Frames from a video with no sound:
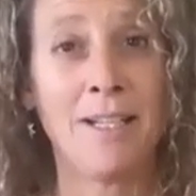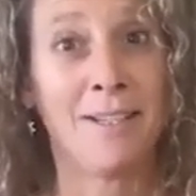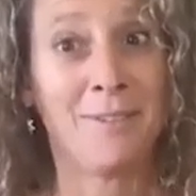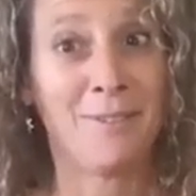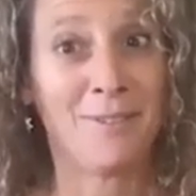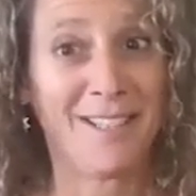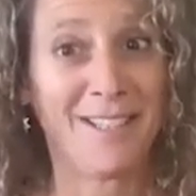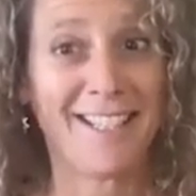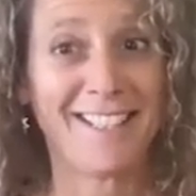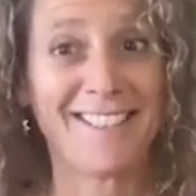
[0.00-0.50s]
and
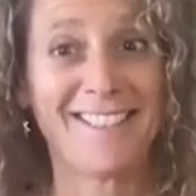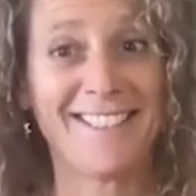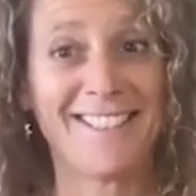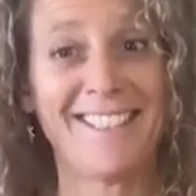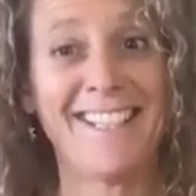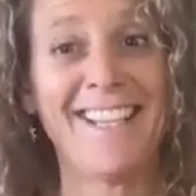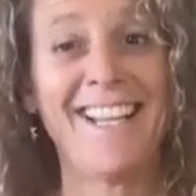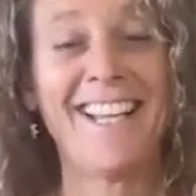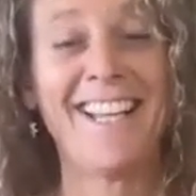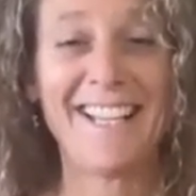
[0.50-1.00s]
then we get
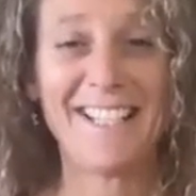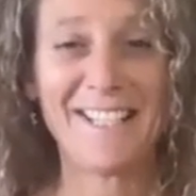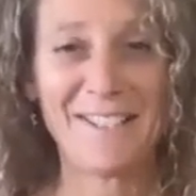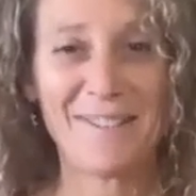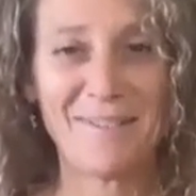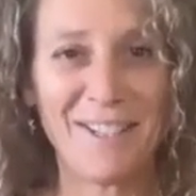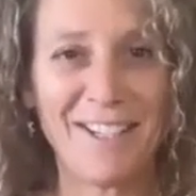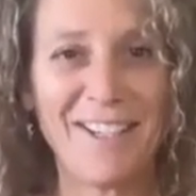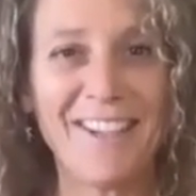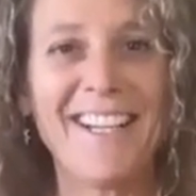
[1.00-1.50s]
to
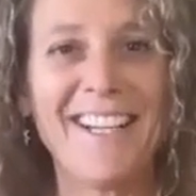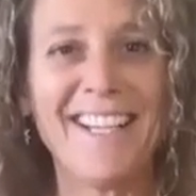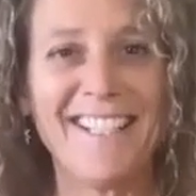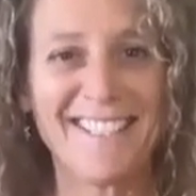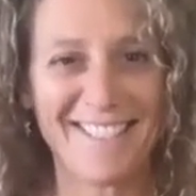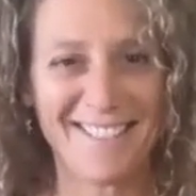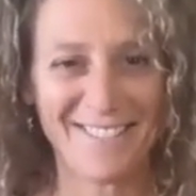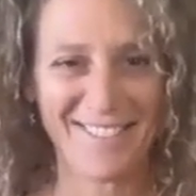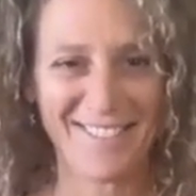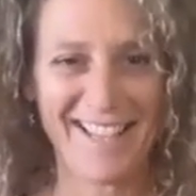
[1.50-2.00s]

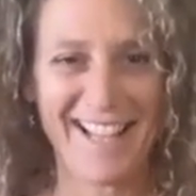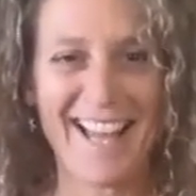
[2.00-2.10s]
experience some of